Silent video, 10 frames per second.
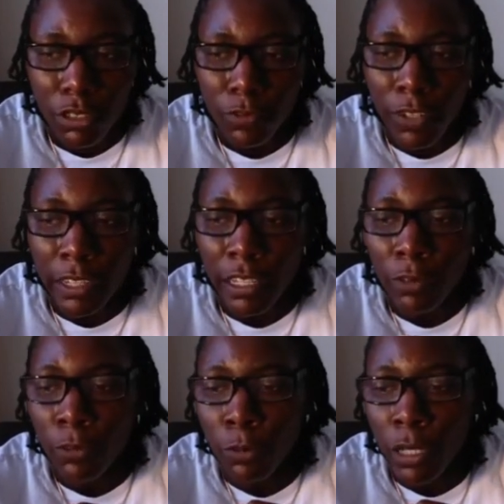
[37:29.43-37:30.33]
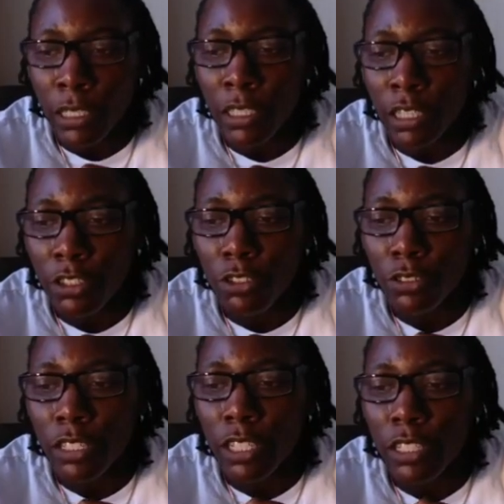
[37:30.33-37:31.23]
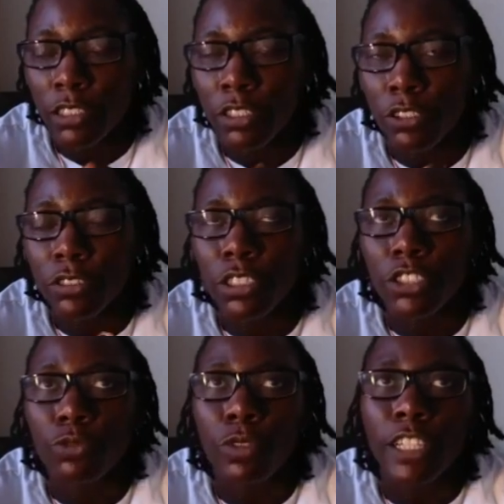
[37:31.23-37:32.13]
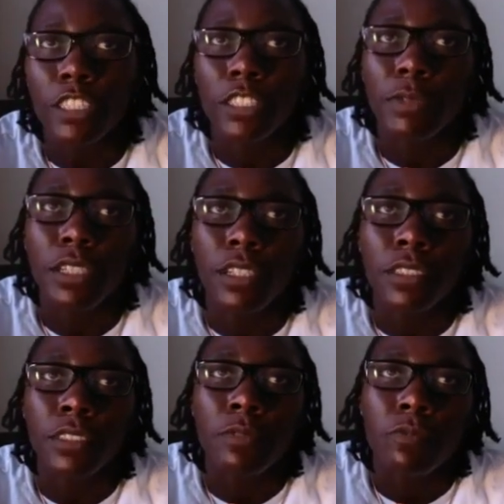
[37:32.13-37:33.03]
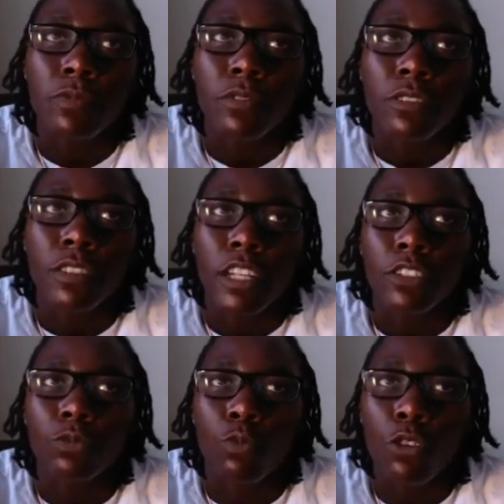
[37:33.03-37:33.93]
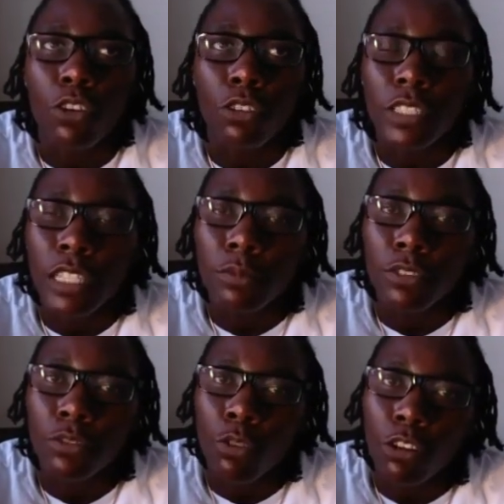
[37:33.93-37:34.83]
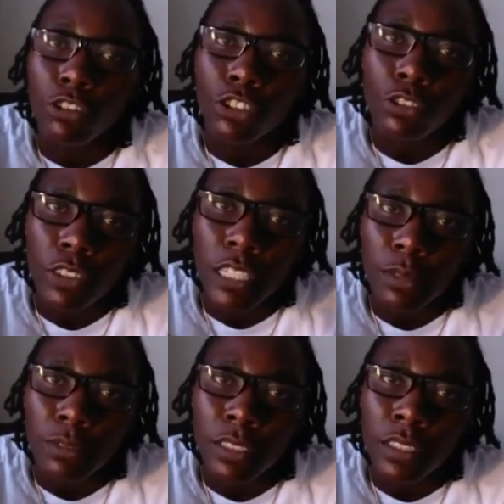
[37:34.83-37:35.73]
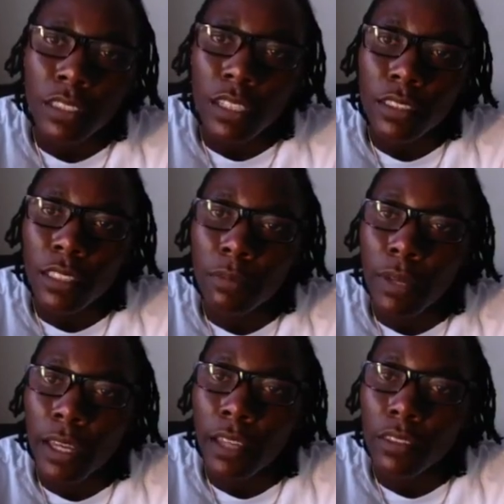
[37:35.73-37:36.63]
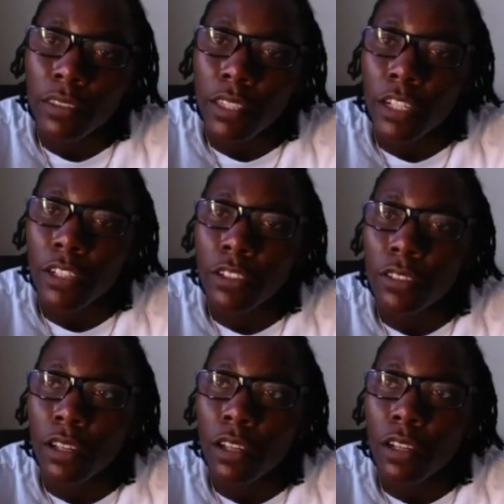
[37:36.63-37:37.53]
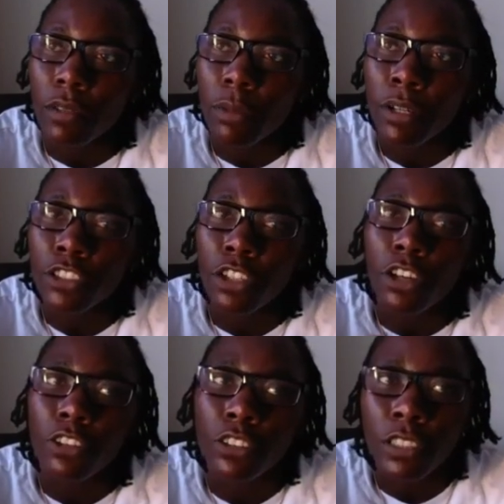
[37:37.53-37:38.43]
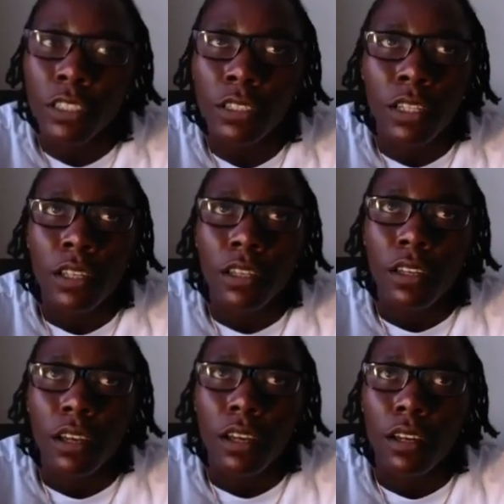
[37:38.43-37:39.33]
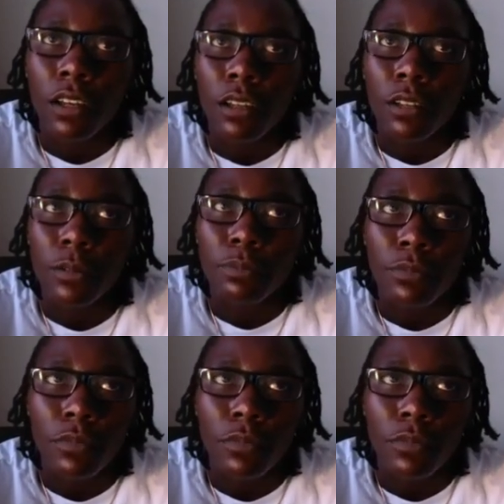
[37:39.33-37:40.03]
find out a way to get those kids in those situations, because there's world junior teams that these kids can make. There's a bunch of Hershey track